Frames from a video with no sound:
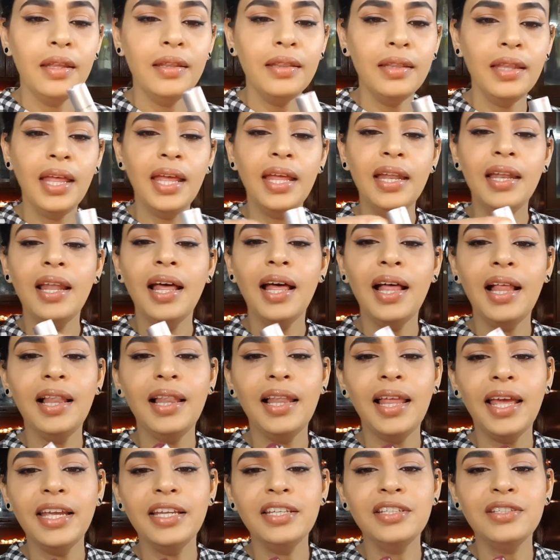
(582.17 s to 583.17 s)
Then I
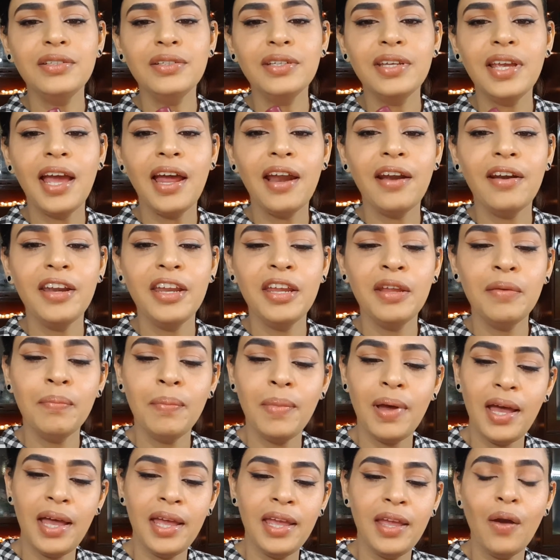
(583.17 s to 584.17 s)
like to carry
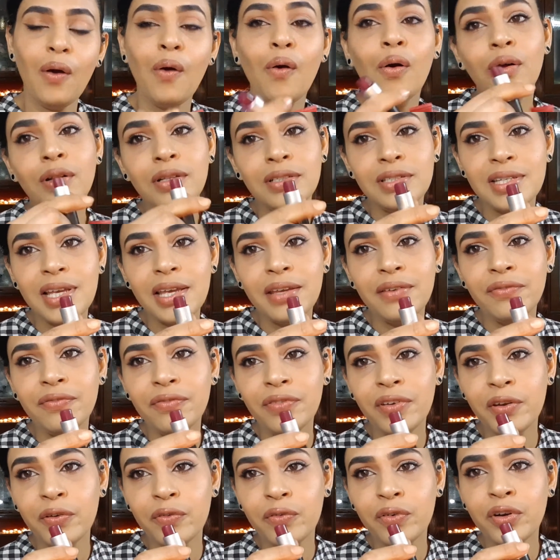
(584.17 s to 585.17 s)
my all-time
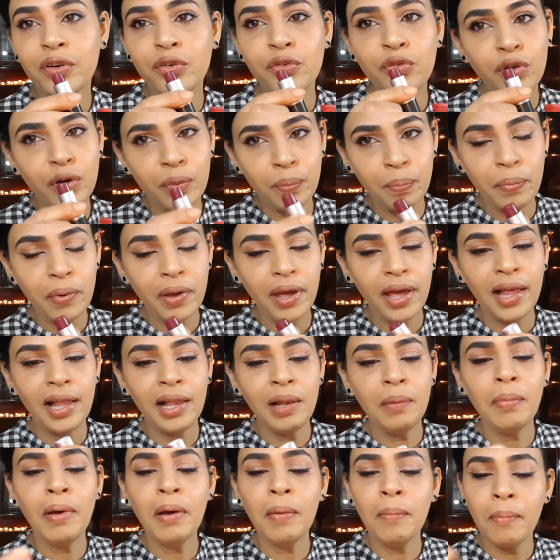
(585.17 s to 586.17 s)
favorite Rebel
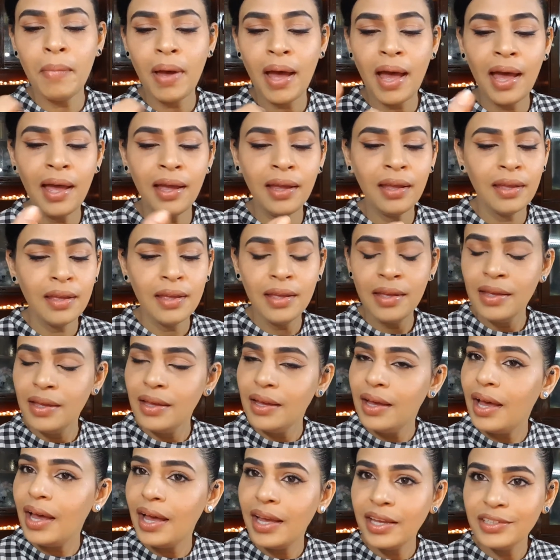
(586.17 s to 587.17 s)
by MAC.
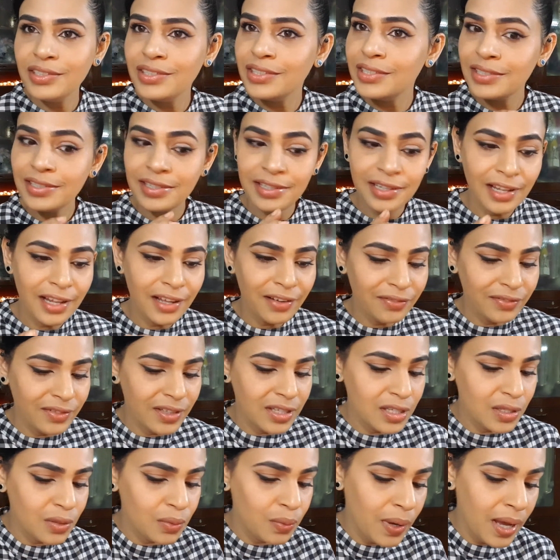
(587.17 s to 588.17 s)
I just love
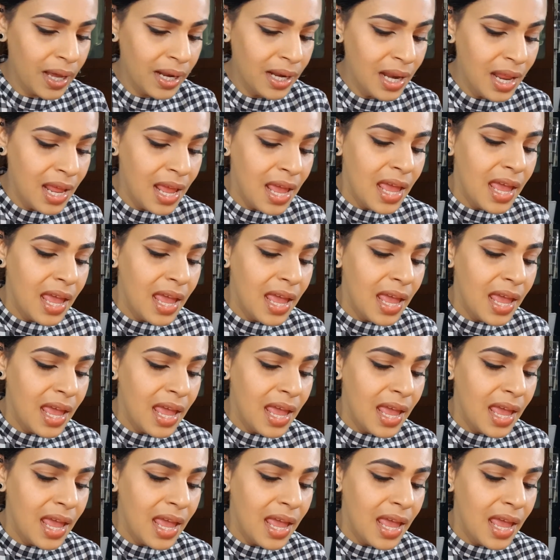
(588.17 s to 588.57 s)
this one.